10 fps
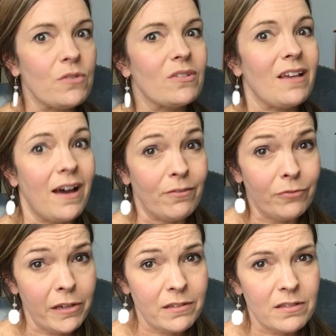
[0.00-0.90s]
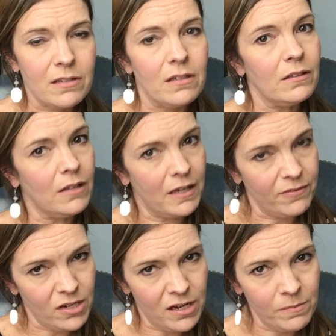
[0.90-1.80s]
there's conflict. A lot of
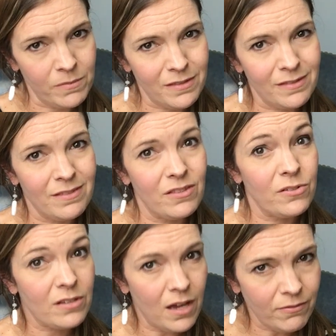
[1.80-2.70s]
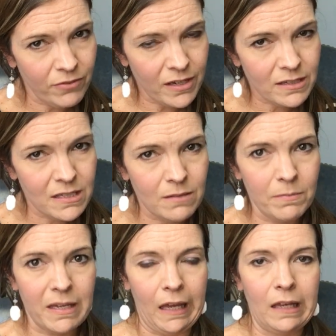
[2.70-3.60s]
times there's conflict
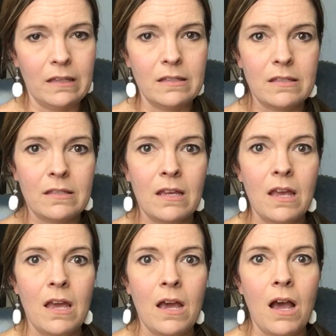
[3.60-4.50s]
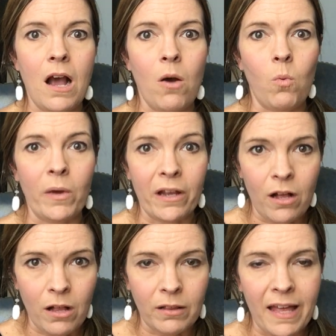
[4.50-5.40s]
because we
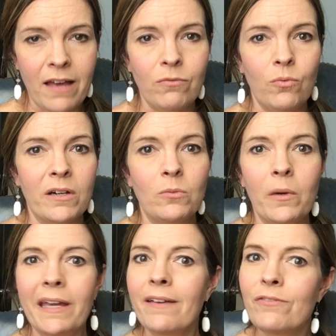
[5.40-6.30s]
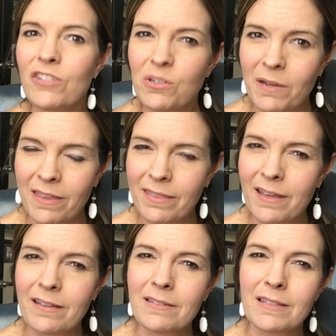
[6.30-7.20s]
all have one way of doing
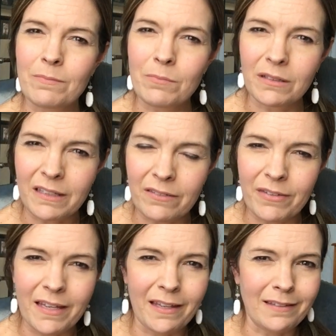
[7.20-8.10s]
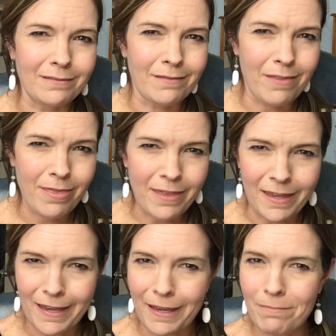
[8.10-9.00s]
things and believing and
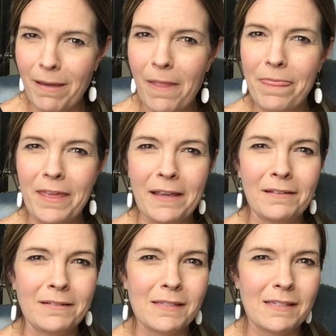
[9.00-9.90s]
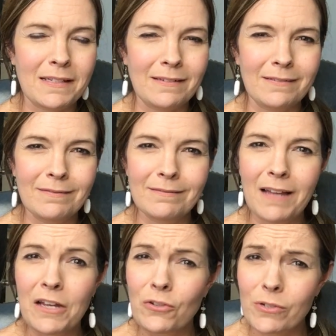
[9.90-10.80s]
thinking about things and
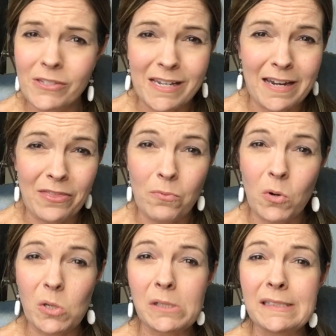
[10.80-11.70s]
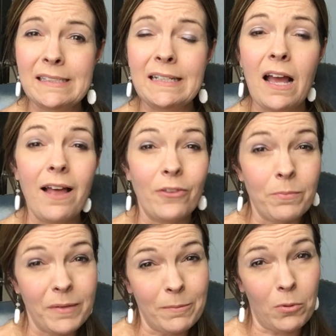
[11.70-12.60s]
understanding the world, and other
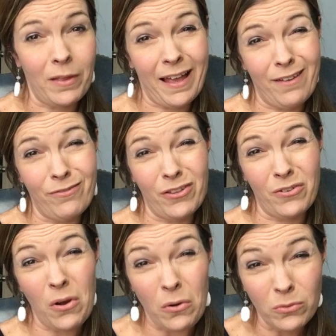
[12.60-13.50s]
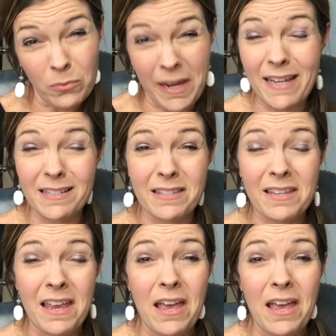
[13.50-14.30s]
people have their own ways